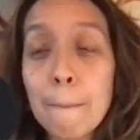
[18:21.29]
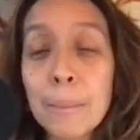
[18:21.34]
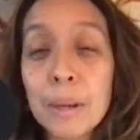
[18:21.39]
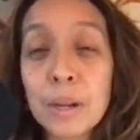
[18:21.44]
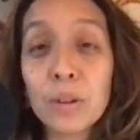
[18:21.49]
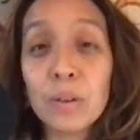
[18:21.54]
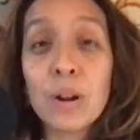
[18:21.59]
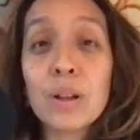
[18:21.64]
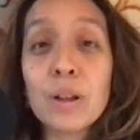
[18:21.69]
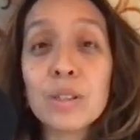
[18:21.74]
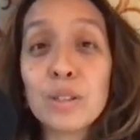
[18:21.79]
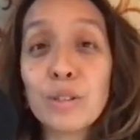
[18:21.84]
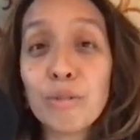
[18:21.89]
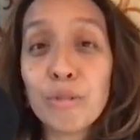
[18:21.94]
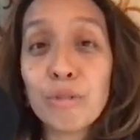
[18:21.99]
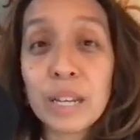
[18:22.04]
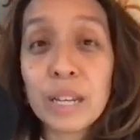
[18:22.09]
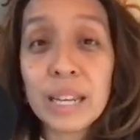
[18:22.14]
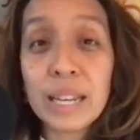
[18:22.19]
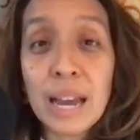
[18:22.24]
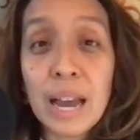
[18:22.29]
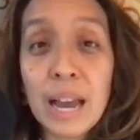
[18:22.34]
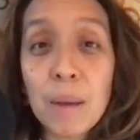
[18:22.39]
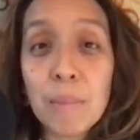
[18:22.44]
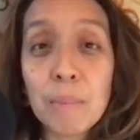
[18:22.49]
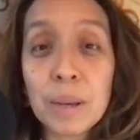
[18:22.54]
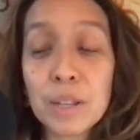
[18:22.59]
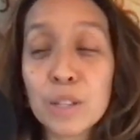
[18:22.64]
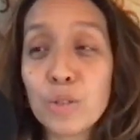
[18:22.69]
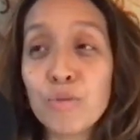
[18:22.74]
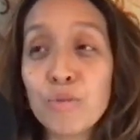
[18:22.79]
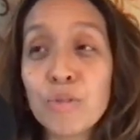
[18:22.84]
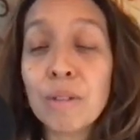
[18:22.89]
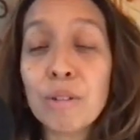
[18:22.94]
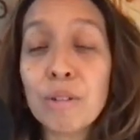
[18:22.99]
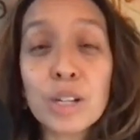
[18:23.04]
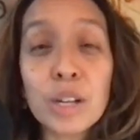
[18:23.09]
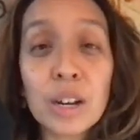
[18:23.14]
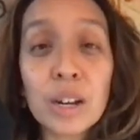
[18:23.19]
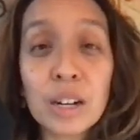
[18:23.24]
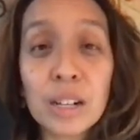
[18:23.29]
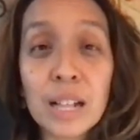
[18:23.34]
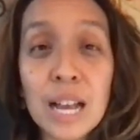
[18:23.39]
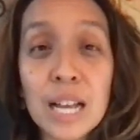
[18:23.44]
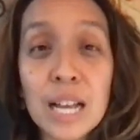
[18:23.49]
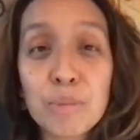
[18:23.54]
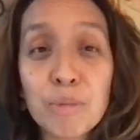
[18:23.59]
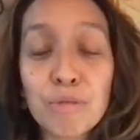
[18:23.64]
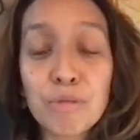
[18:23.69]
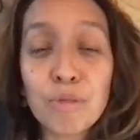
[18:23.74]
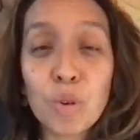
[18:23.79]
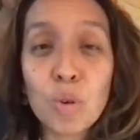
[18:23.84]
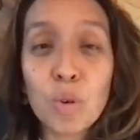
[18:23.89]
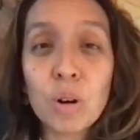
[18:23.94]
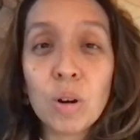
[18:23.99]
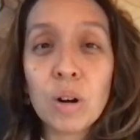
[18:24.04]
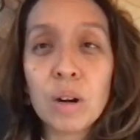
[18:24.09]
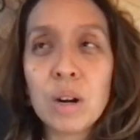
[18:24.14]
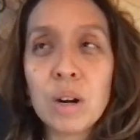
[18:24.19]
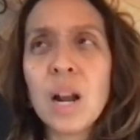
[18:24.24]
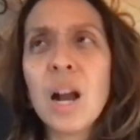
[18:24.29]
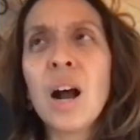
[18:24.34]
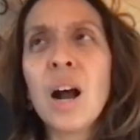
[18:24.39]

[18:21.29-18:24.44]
but you're also freaking out because you've never taught a class before.